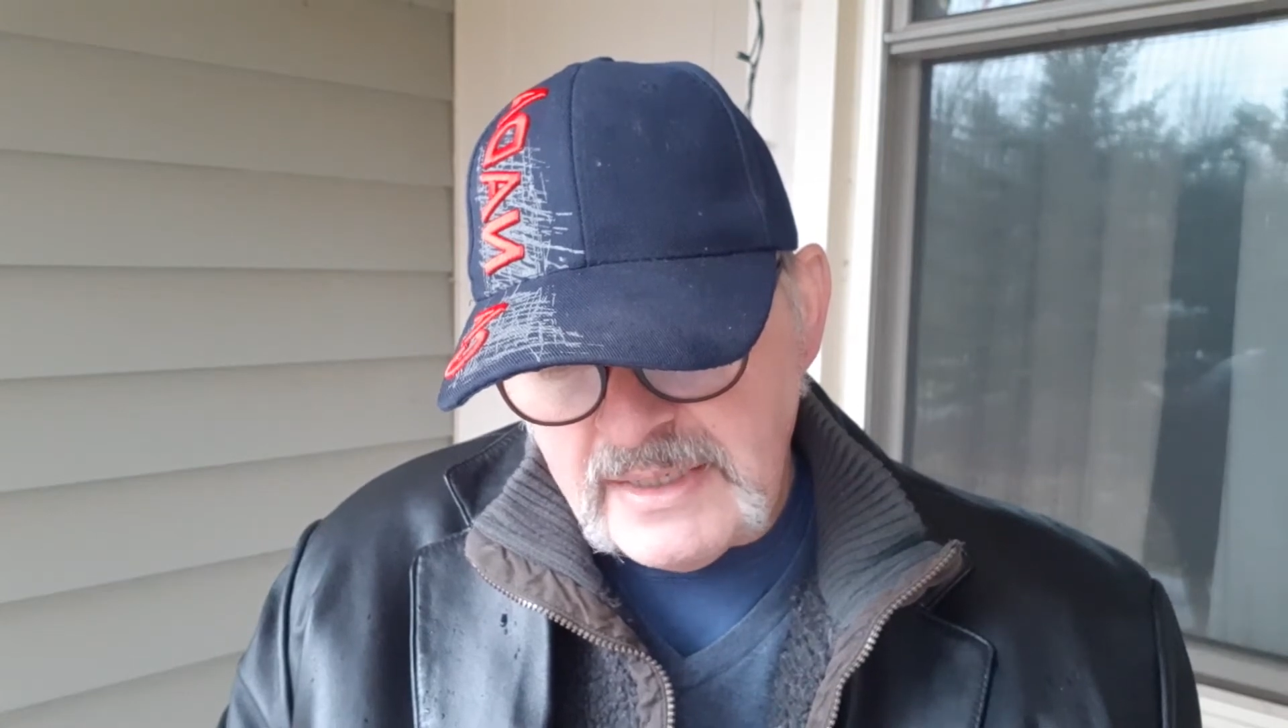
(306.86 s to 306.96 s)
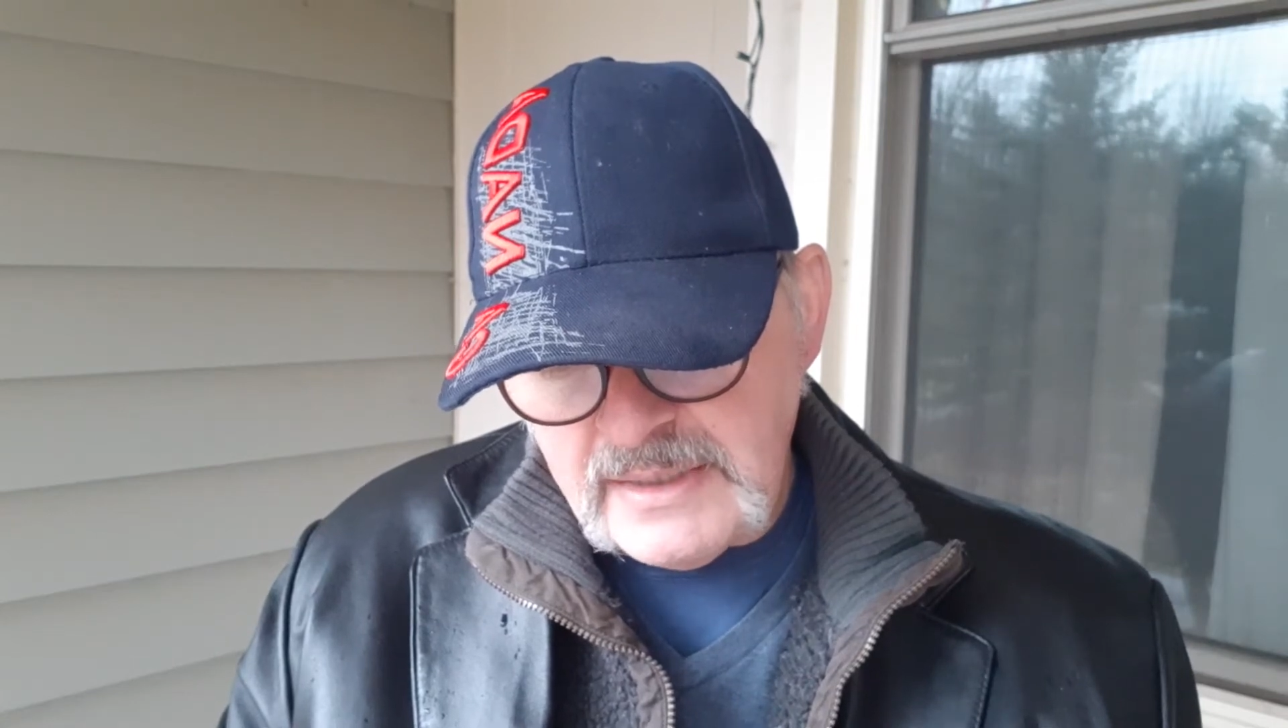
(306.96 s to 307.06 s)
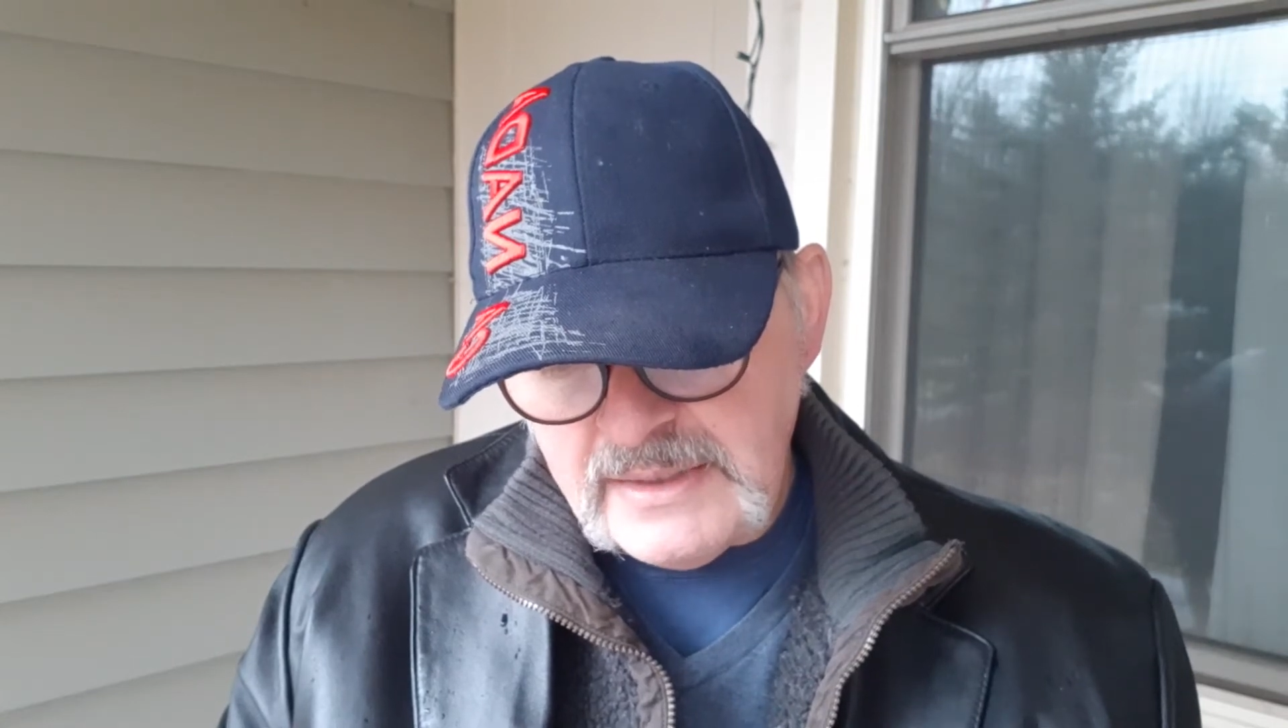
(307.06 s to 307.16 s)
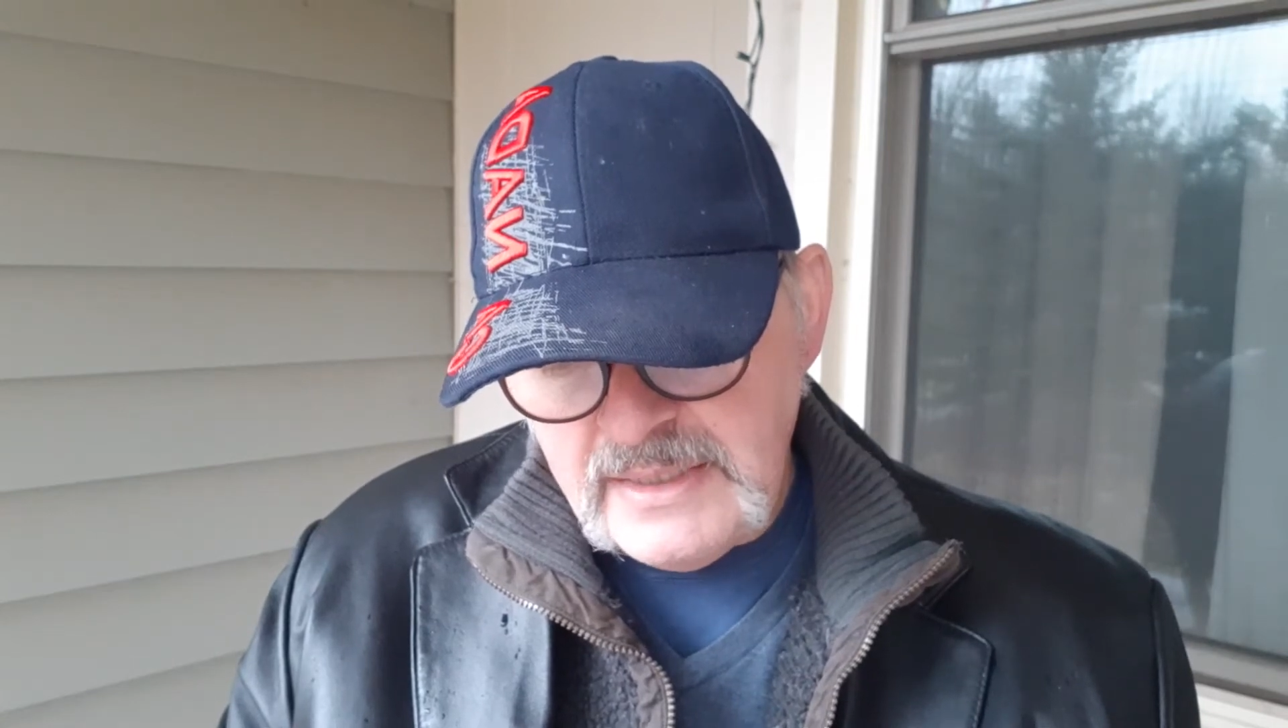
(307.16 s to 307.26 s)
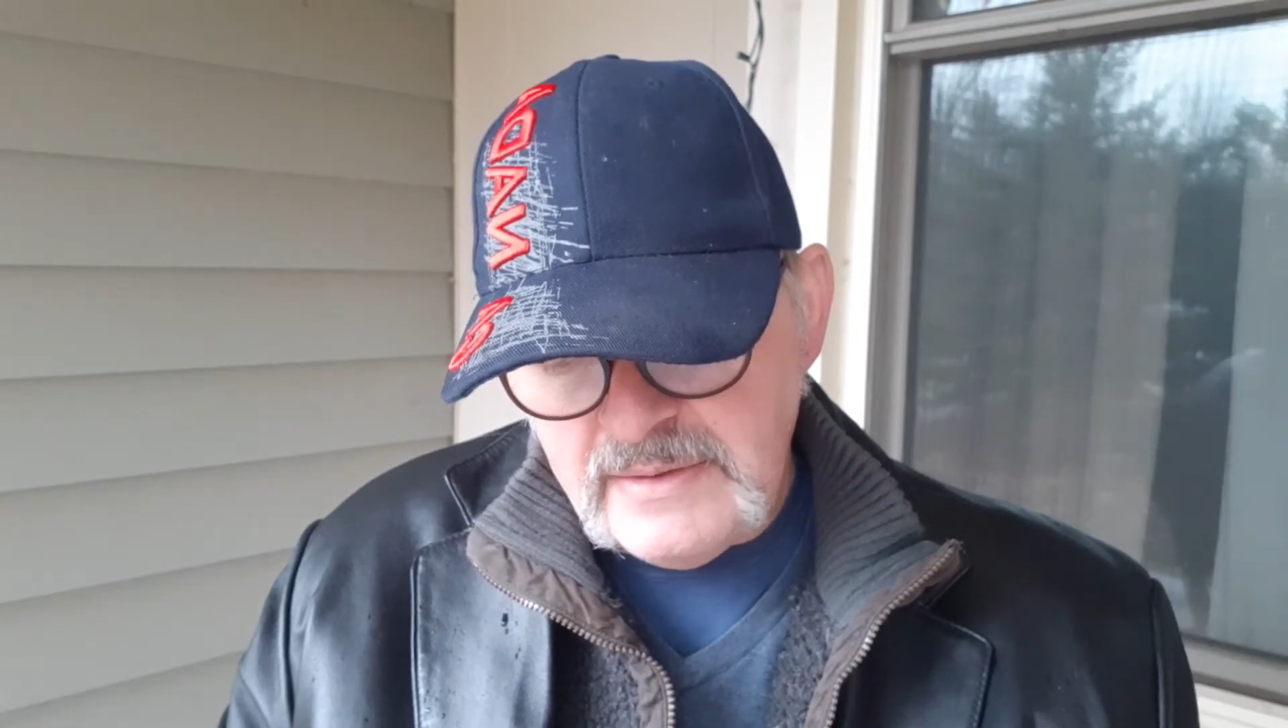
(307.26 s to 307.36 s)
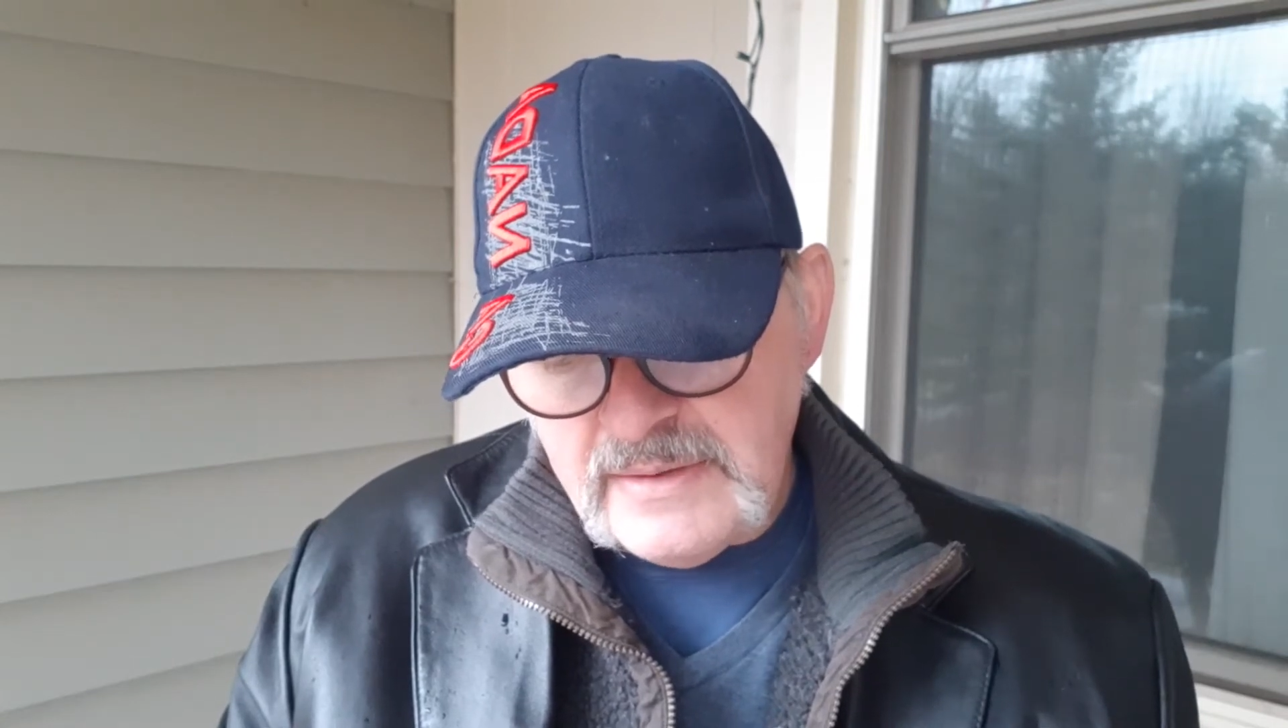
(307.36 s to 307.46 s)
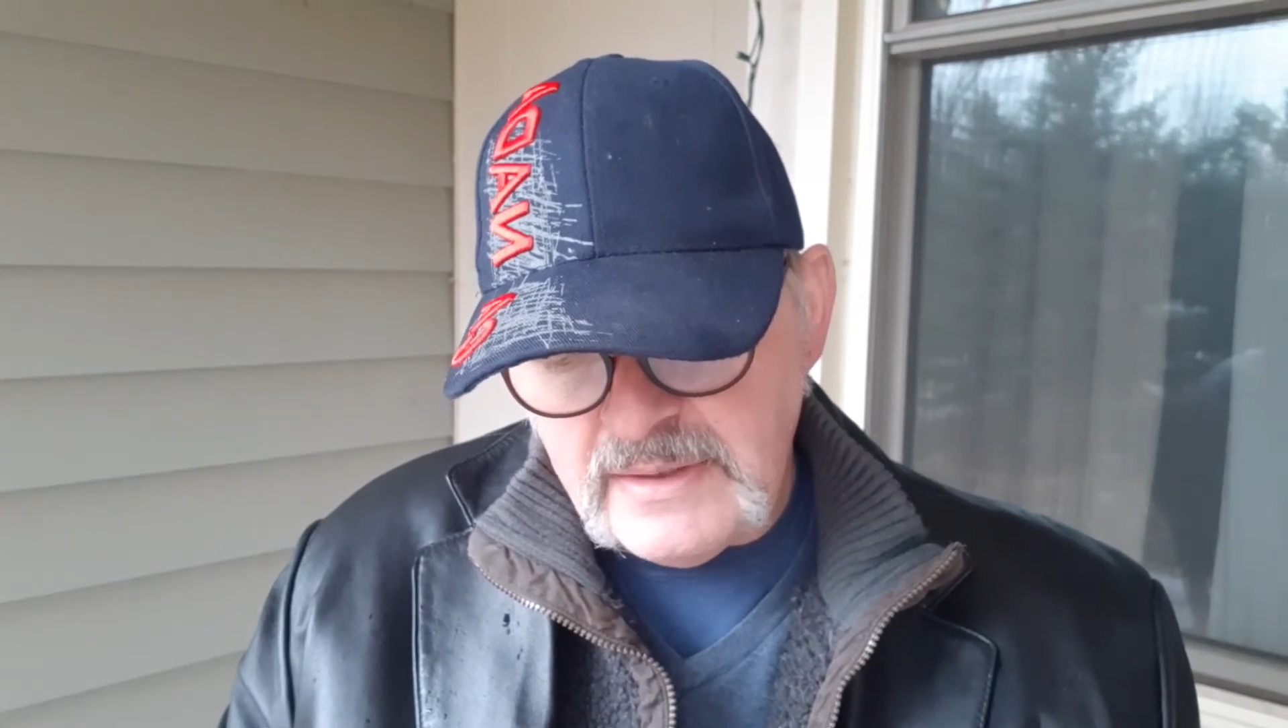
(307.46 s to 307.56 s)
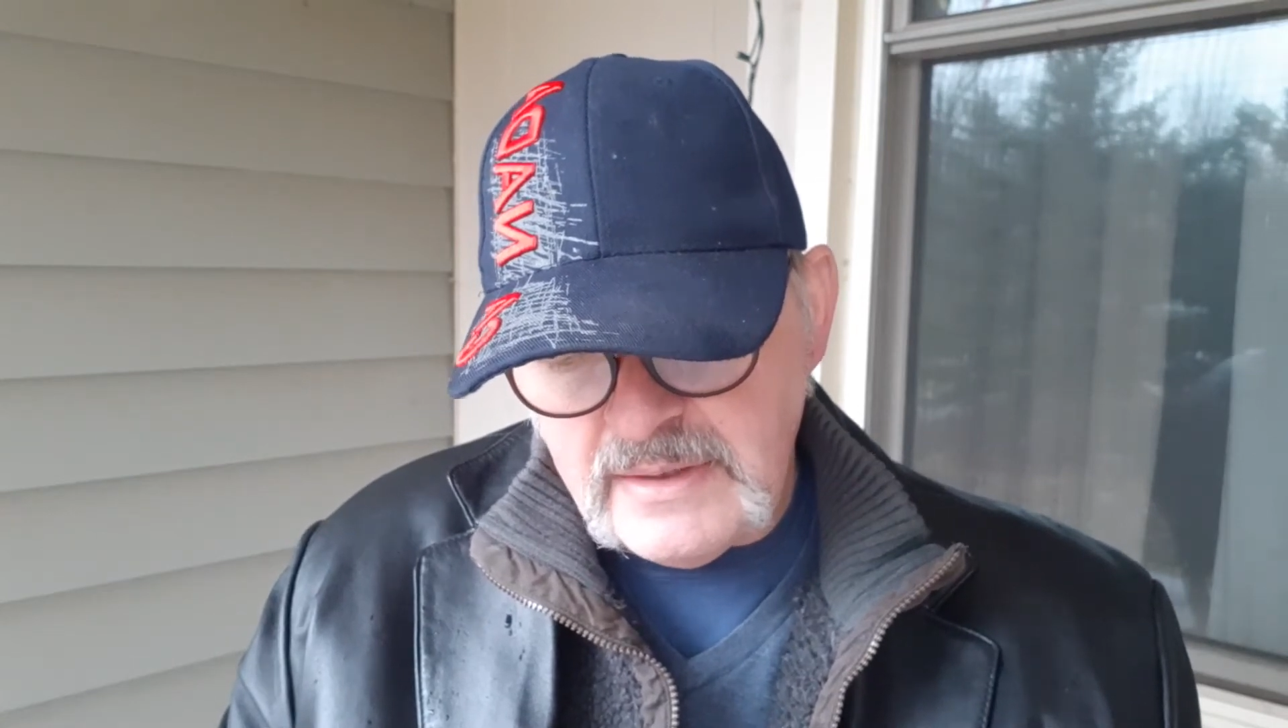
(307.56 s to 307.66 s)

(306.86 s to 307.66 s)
he